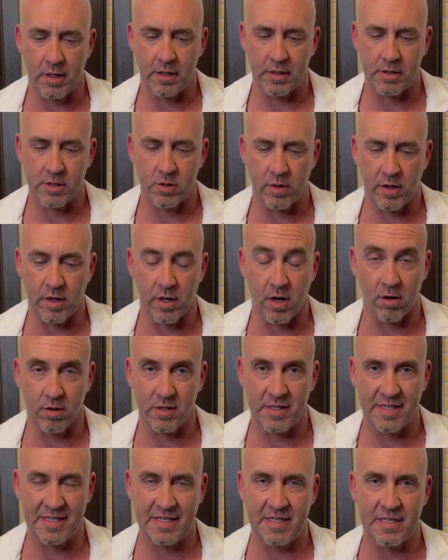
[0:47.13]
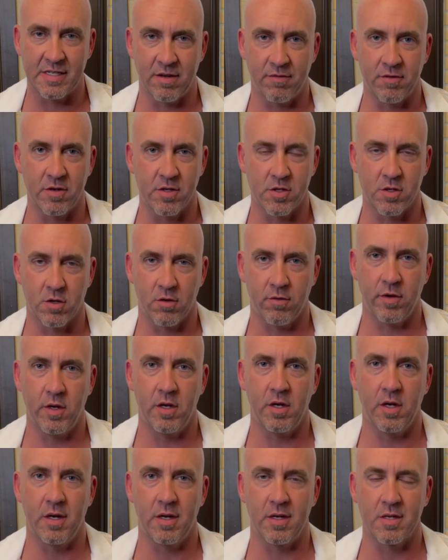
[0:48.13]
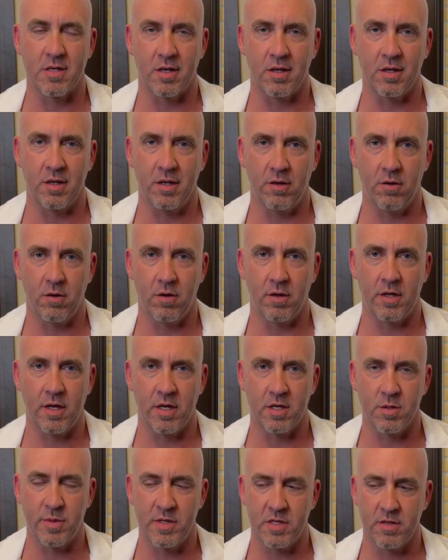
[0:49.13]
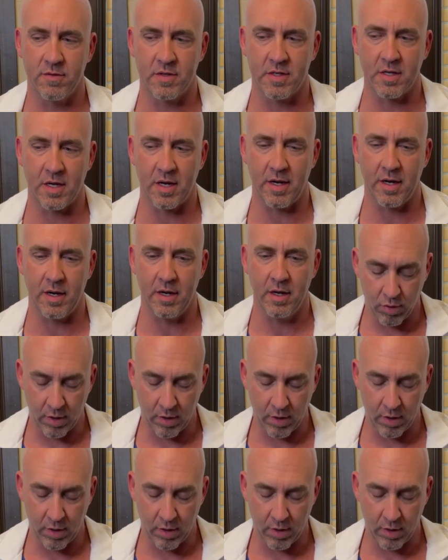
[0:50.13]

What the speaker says: So at $1.67 a serving, it is a little on the expensive side.